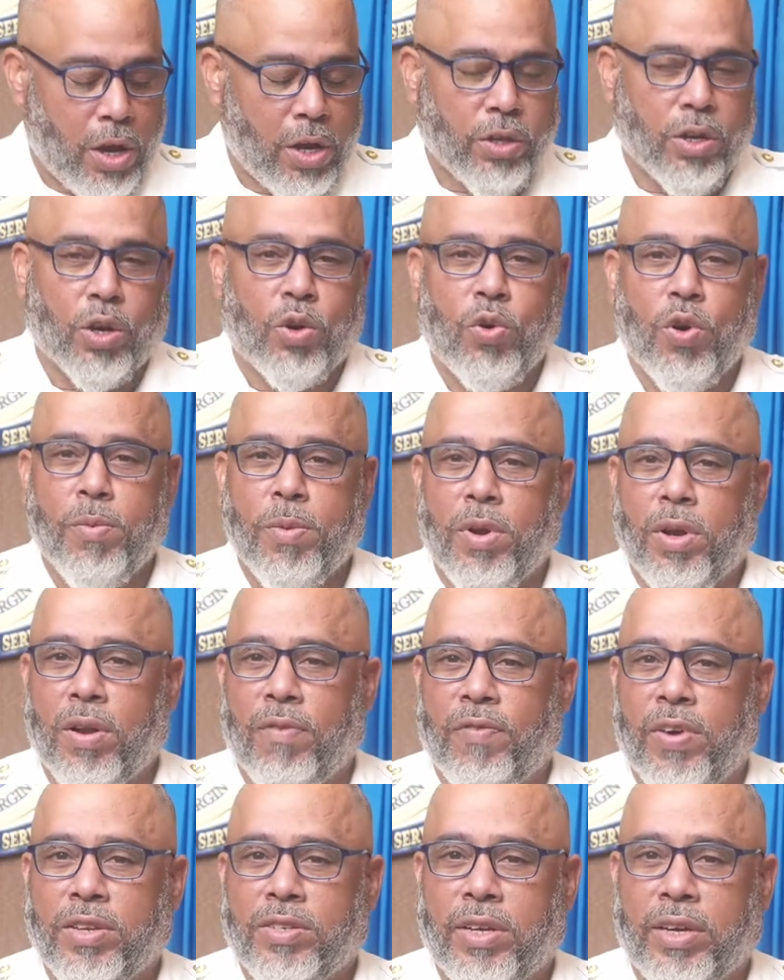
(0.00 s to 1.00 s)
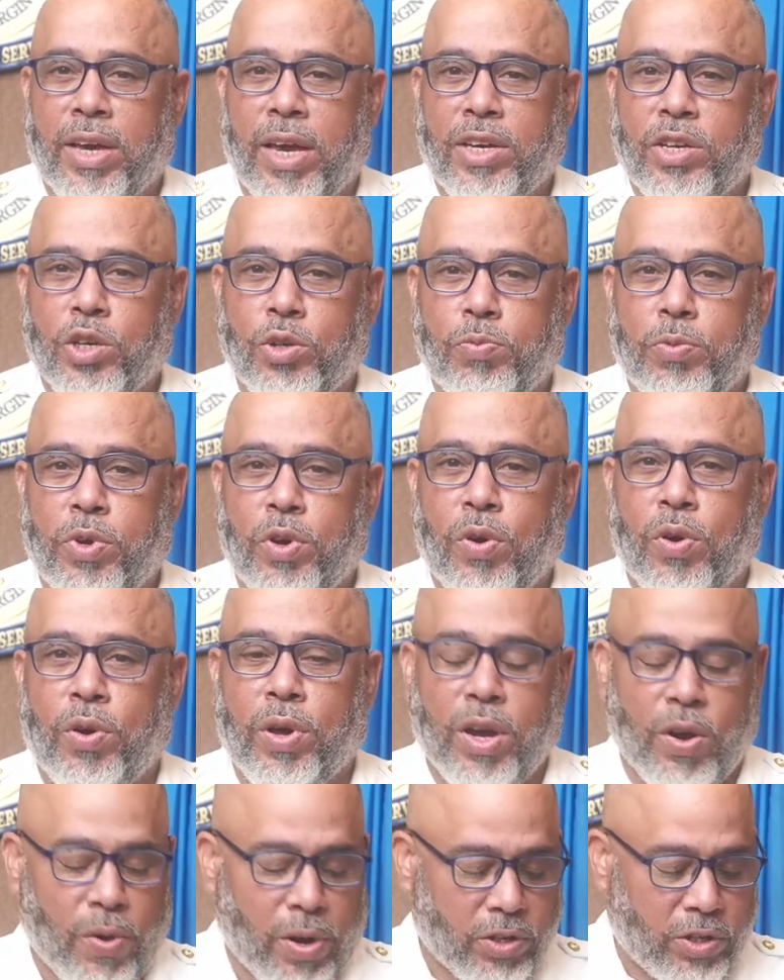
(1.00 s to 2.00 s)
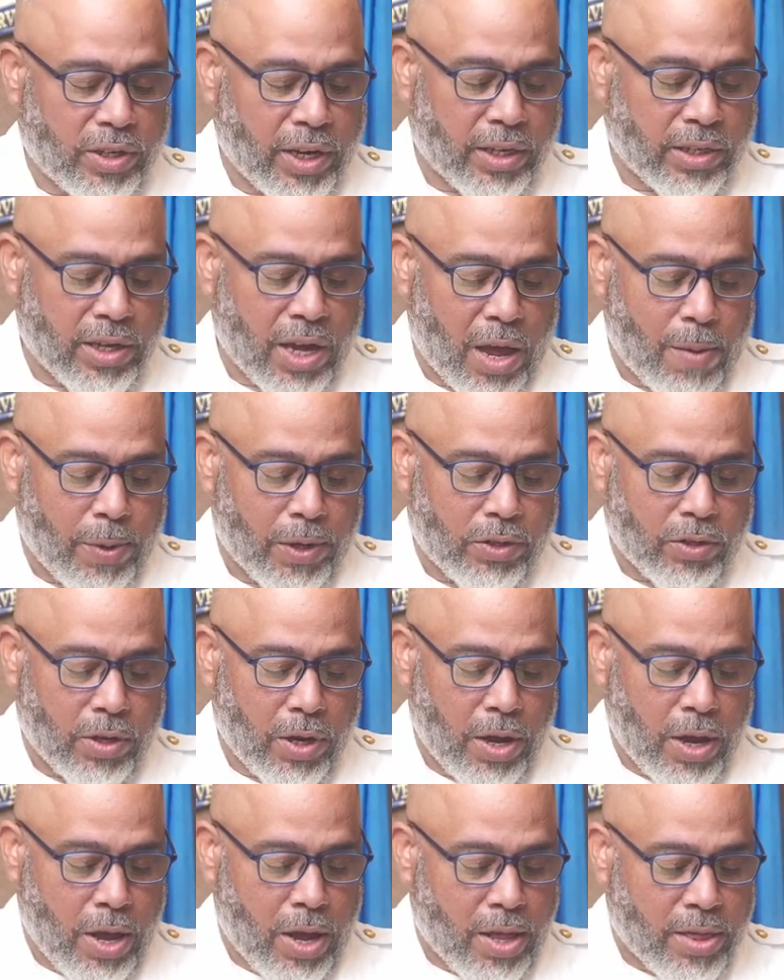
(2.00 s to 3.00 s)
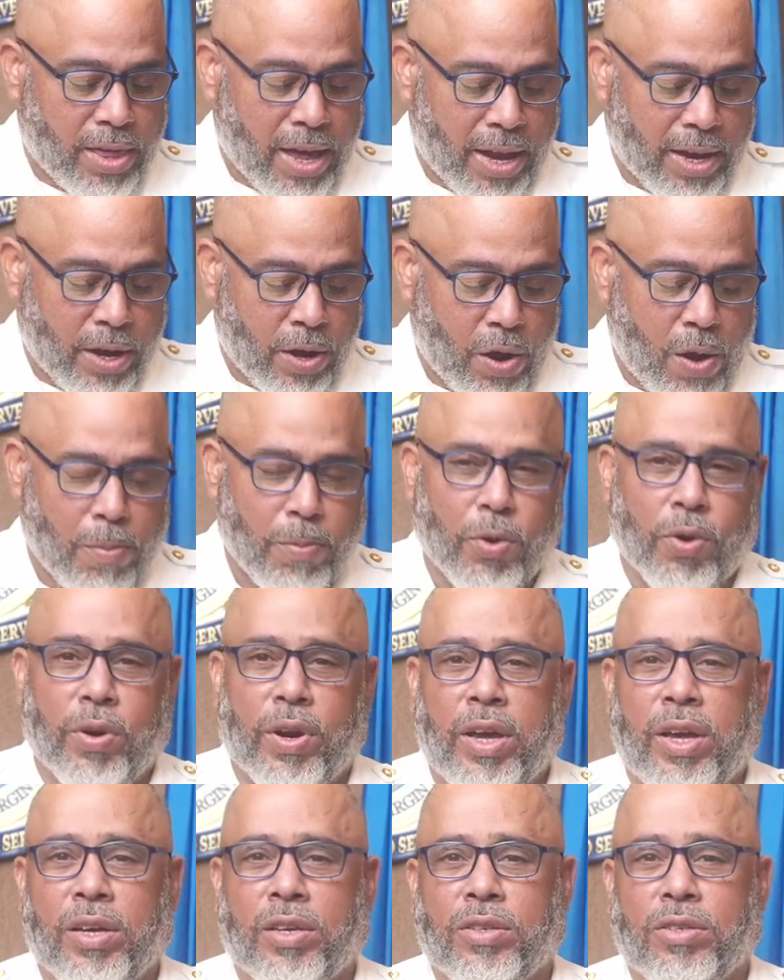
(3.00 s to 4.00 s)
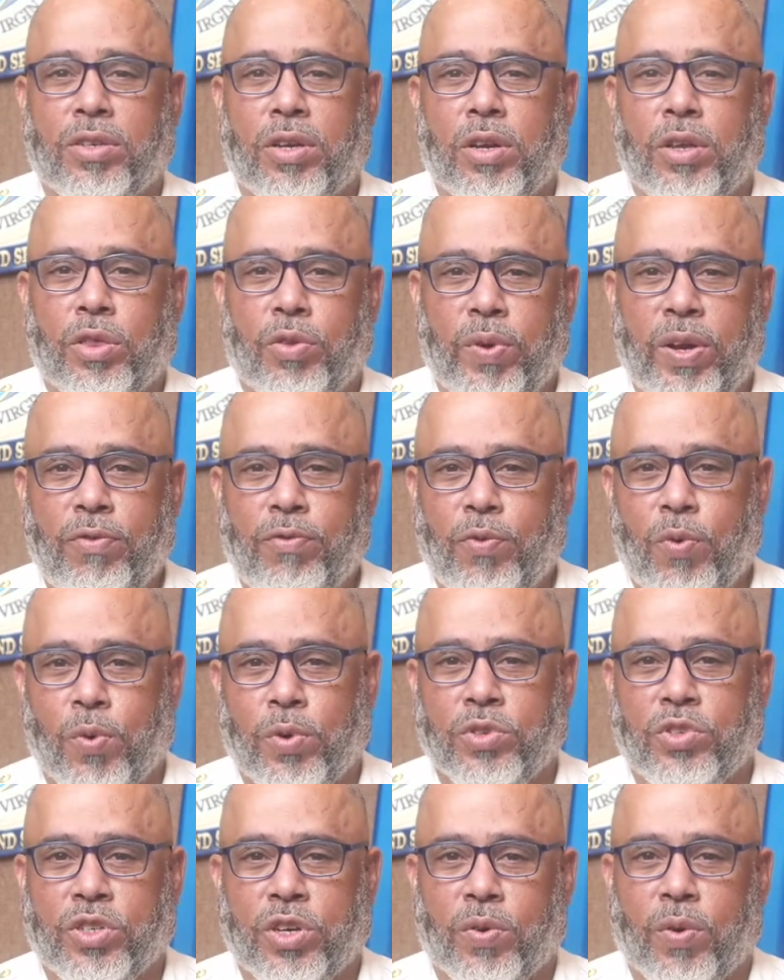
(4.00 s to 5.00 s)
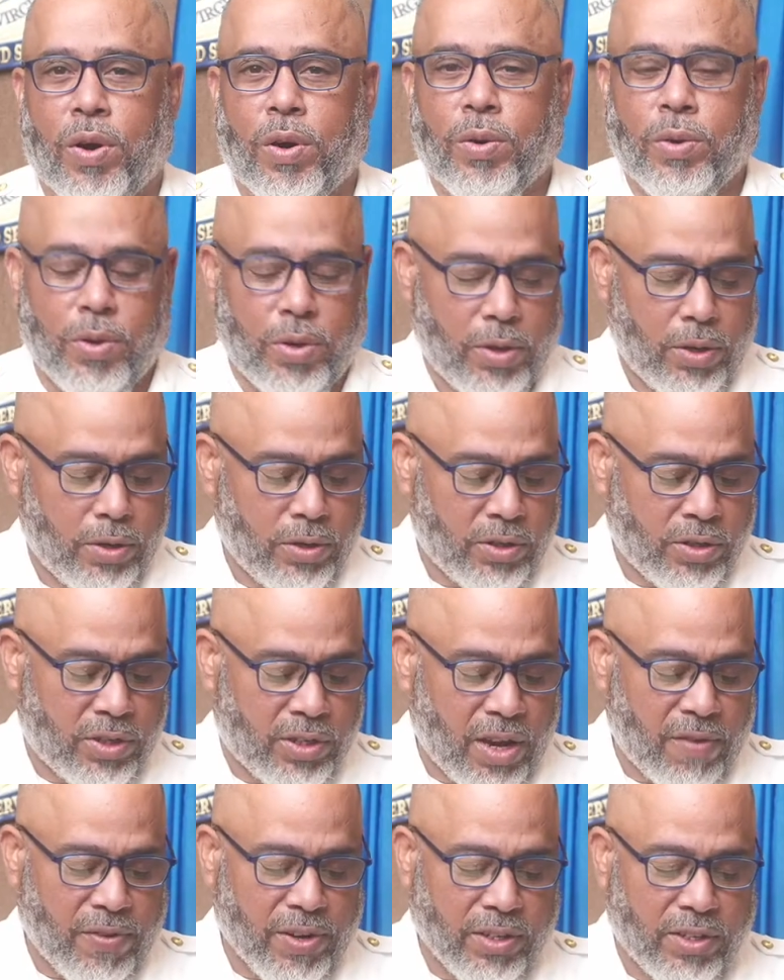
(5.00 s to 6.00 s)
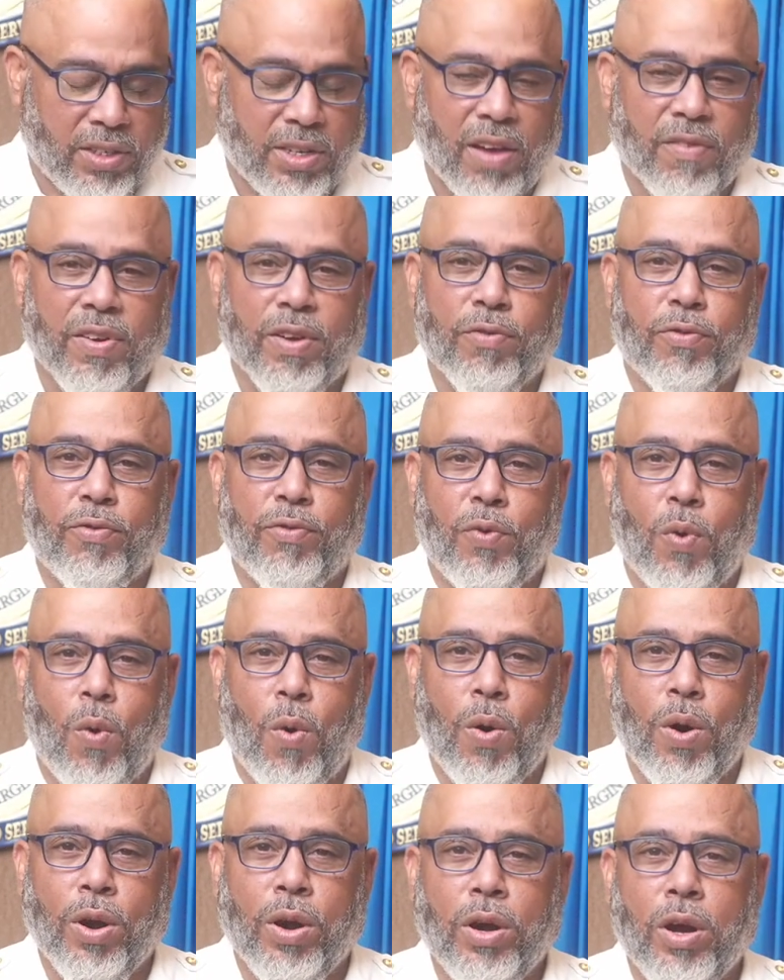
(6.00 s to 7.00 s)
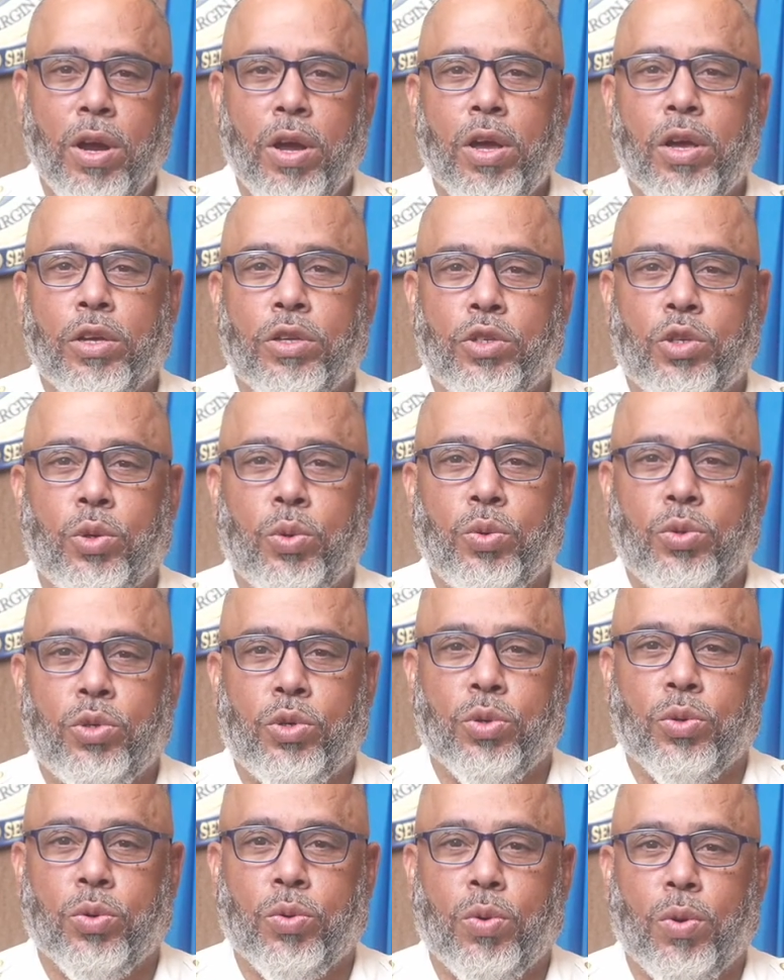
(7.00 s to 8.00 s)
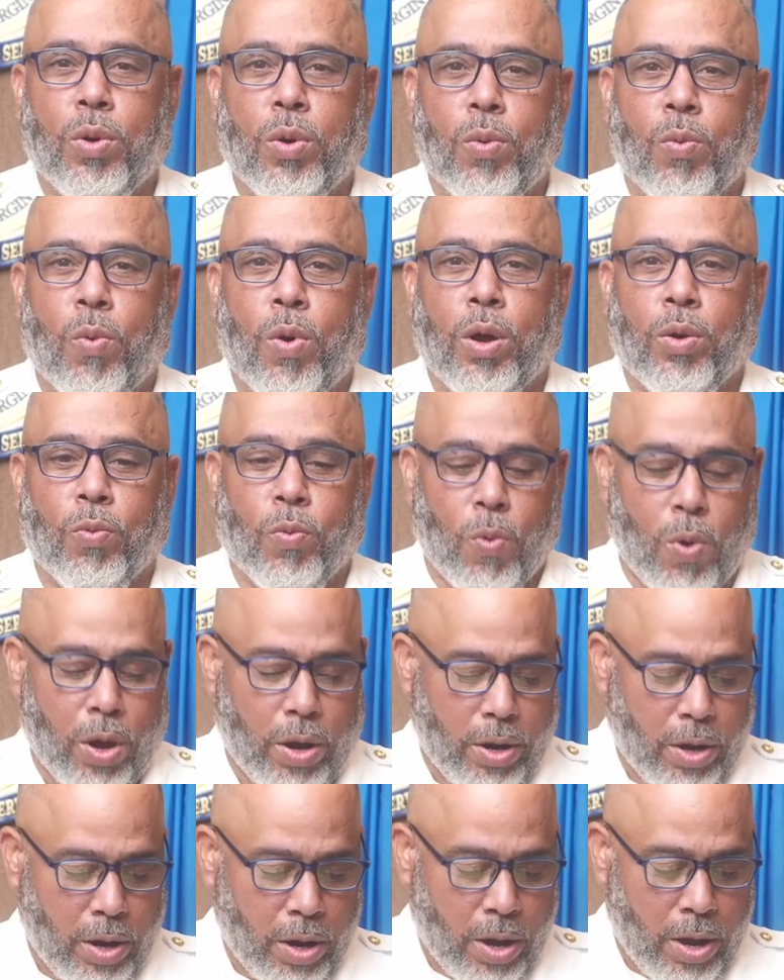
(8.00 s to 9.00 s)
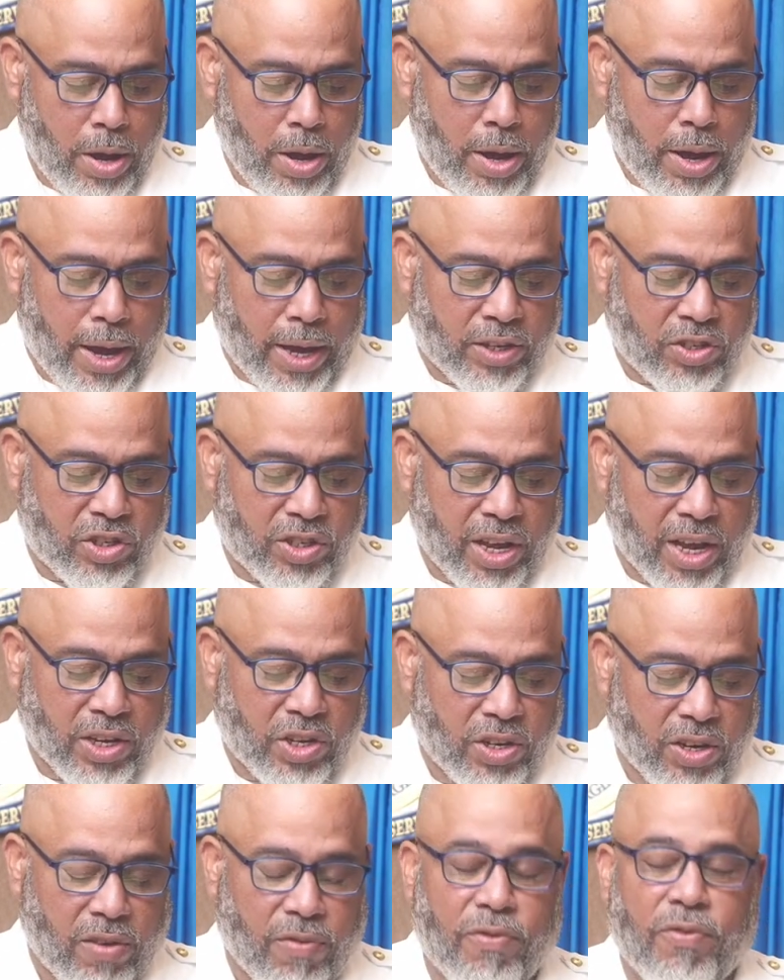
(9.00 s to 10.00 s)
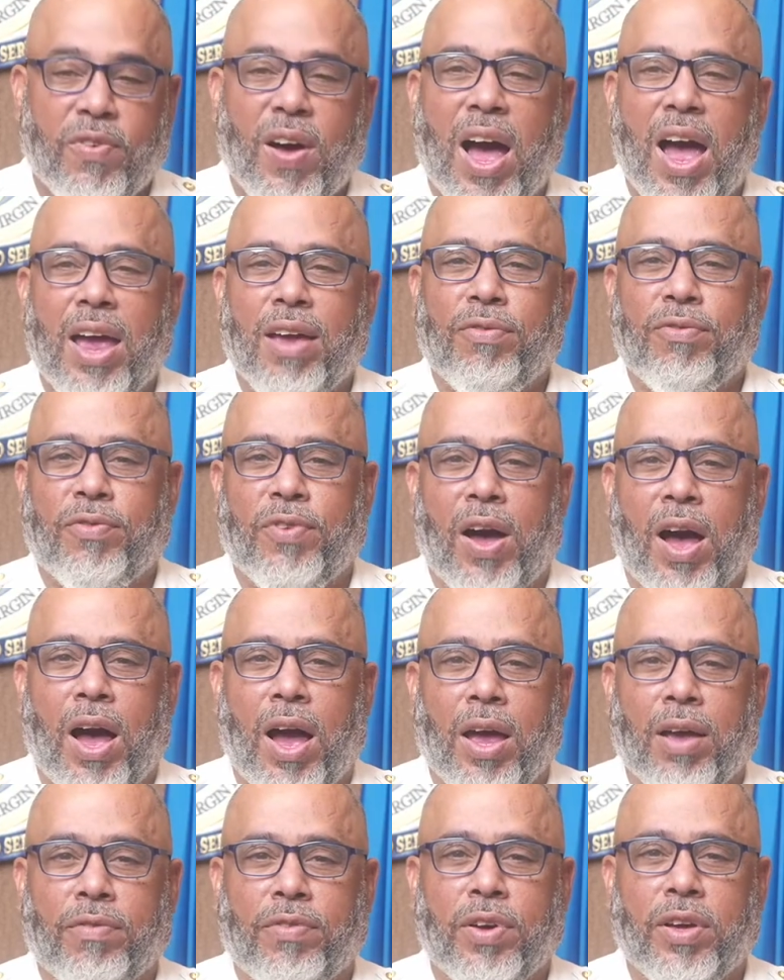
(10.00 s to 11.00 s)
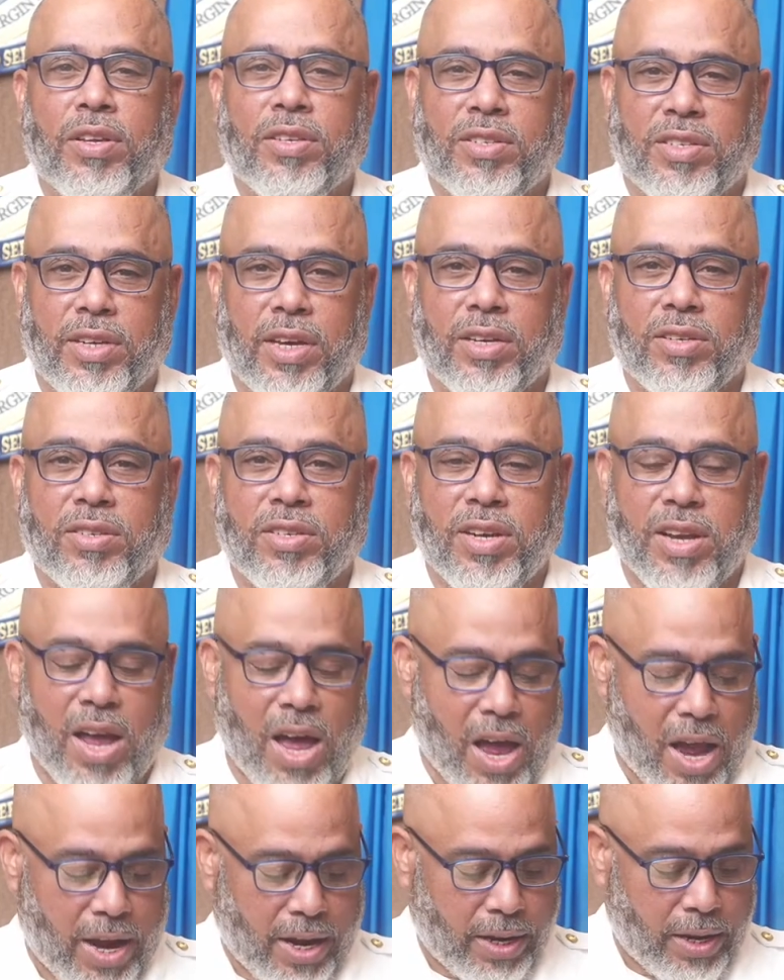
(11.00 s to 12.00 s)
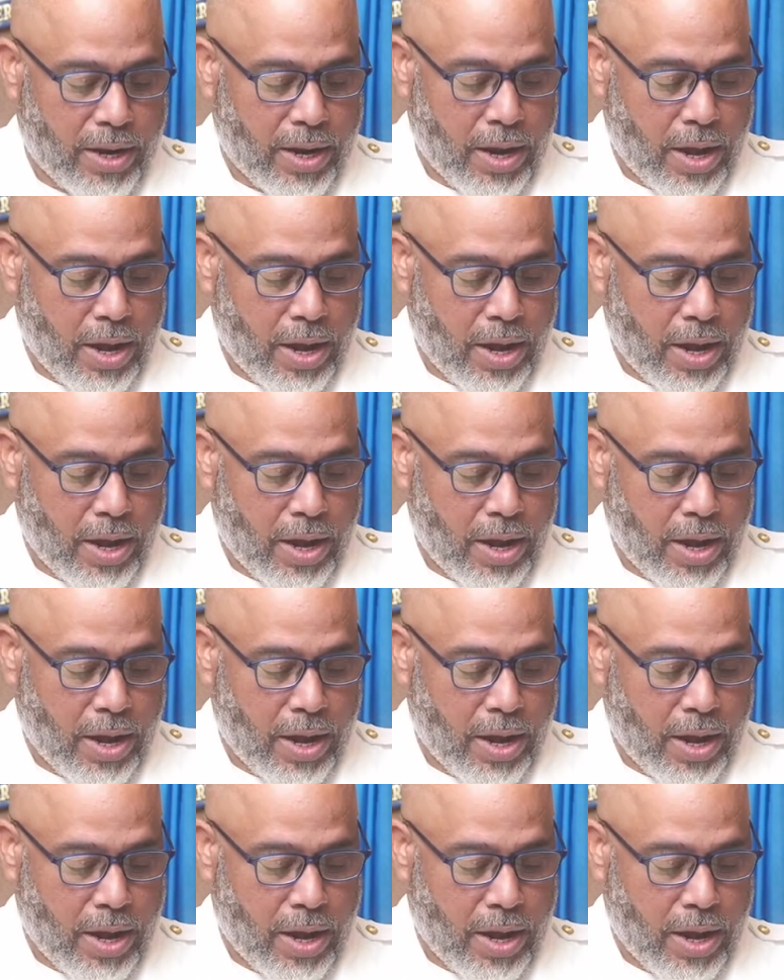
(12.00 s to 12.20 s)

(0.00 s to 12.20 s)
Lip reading: The Criminal Investigations Bureau here on St. Thomas, that number is 340-774-2211, extension 5569.